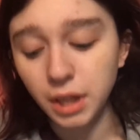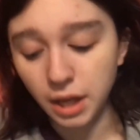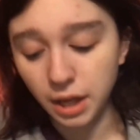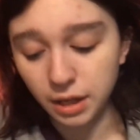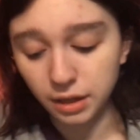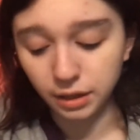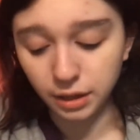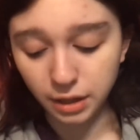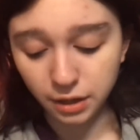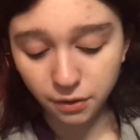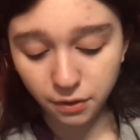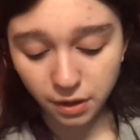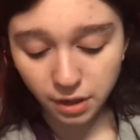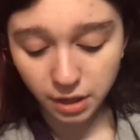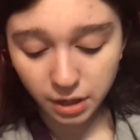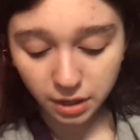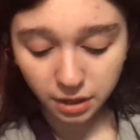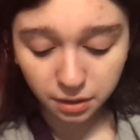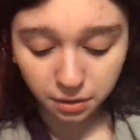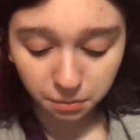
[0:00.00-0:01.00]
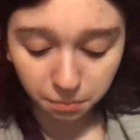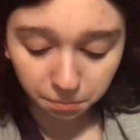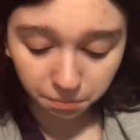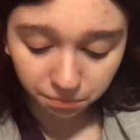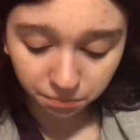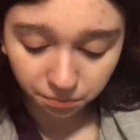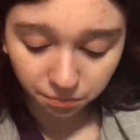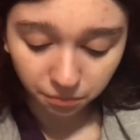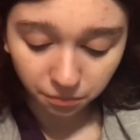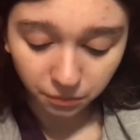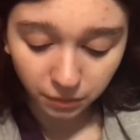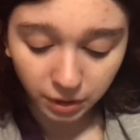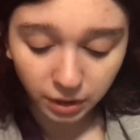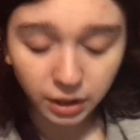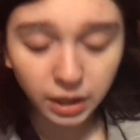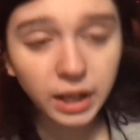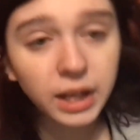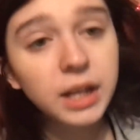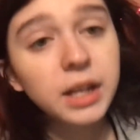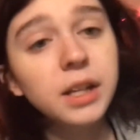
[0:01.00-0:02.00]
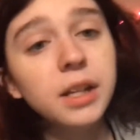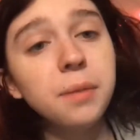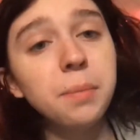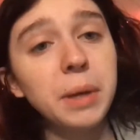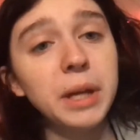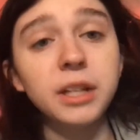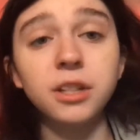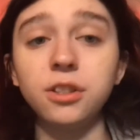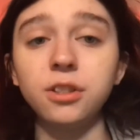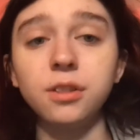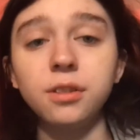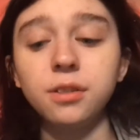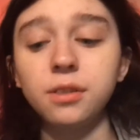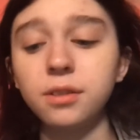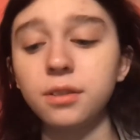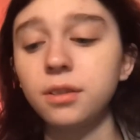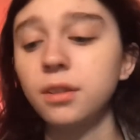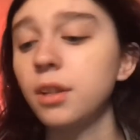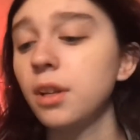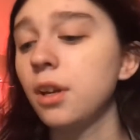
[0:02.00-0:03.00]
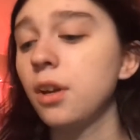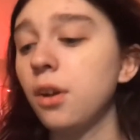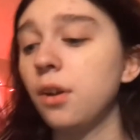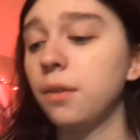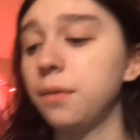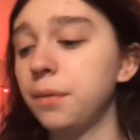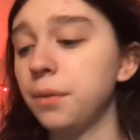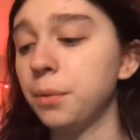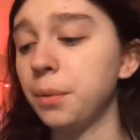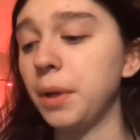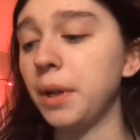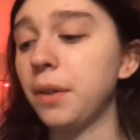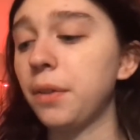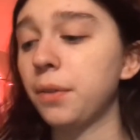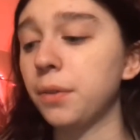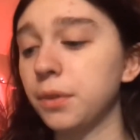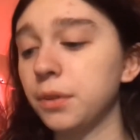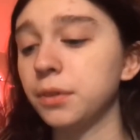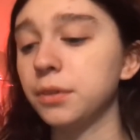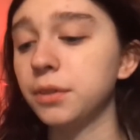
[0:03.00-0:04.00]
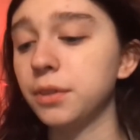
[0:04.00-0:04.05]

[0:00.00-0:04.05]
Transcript: and now I am 80 pages of the way through.